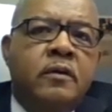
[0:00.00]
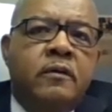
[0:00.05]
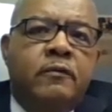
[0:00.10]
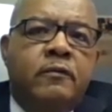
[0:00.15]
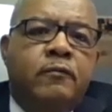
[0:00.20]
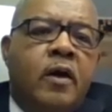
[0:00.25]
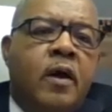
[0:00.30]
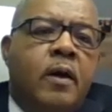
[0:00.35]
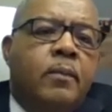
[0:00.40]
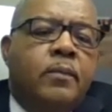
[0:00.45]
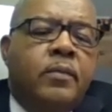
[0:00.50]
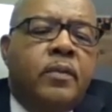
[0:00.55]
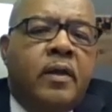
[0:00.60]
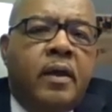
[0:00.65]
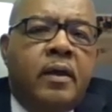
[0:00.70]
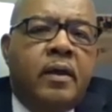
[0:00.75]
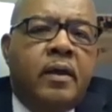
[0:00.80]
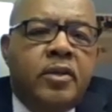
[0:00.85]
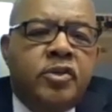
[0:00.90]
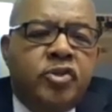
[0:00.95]
from
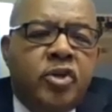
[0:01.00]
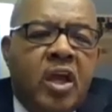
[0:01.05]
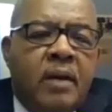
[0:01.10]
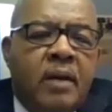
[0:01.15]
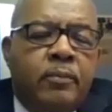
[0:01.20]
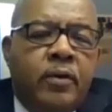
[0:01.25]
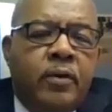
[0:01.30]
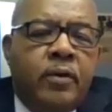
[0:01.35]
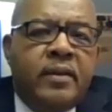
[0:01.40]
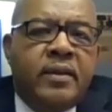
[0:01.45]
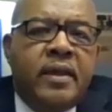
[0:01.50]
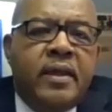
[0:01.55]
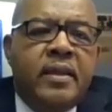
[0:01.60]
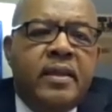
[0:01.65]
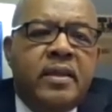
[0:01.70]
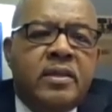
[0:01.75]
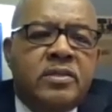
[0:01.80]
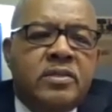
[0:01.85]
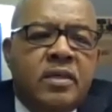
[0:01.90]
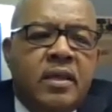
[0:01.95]
the chamber and the
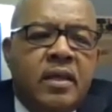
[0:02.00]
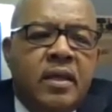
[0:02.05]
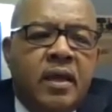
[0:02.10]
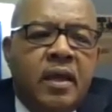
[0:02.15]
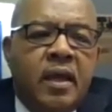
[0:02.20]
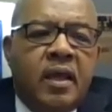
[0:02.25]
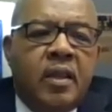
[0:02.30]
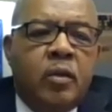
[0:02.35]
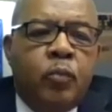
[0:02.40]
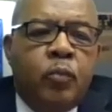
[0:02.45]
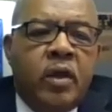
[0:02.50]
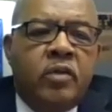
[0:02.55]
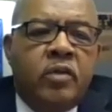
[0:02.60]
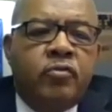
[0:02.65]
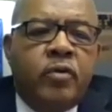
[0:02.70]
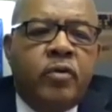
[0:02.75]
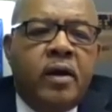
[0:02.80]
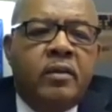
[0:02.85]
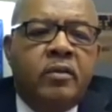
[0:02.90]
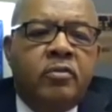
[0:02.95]
EDC, and we
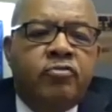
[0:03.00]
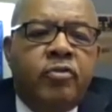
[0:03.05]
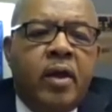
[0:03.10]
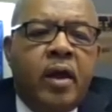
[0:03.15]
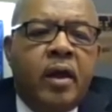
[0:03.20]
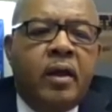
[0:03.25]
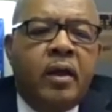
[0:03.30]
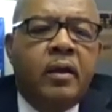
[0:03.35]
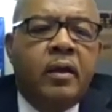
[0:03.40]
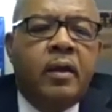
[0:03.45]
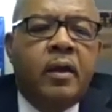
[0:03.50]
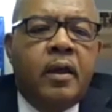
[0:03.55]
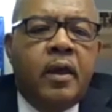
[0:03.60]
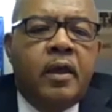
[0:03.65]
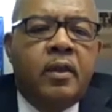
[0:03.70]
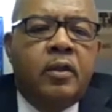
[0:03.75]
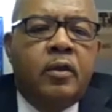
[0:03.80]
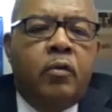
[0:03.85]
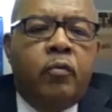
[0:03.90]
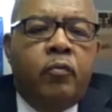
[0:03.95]
try to track,
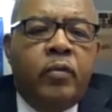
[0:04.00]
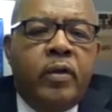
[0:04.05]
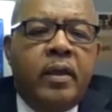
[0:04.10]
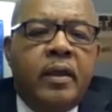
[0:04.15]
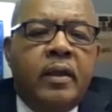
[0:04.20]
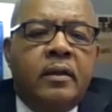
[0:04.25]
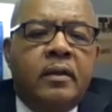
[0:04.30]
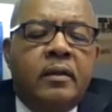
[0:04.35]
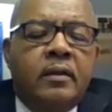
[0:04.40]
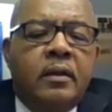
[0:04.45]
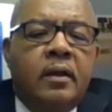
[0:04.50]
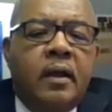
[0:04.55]
real